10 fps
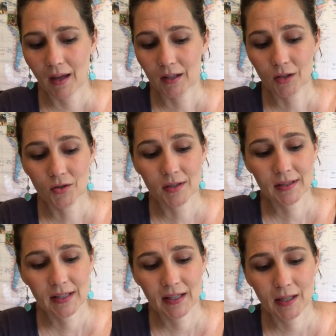And you
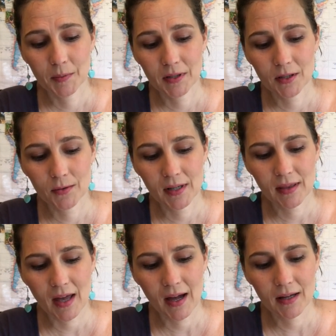just keep
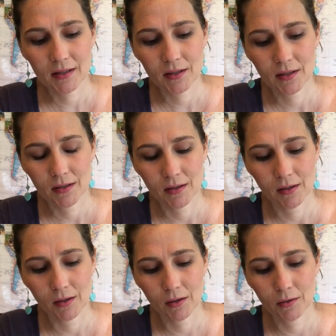doing that
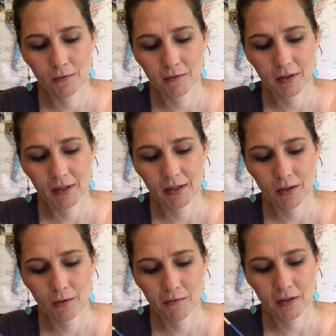over and
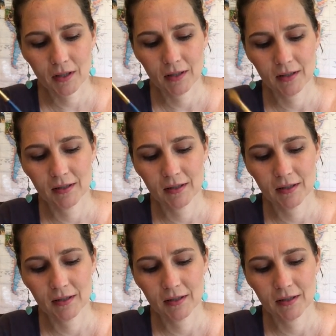over.